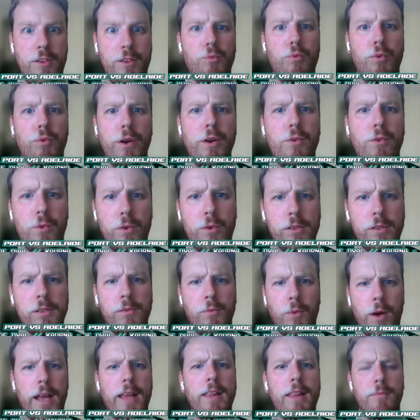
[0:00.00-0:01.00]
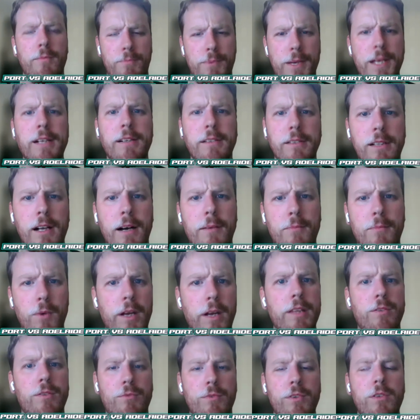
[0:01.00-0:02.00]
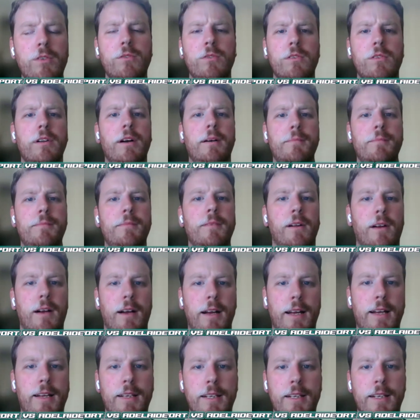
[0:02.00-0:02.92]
real we're the big club, we're the real club. Like,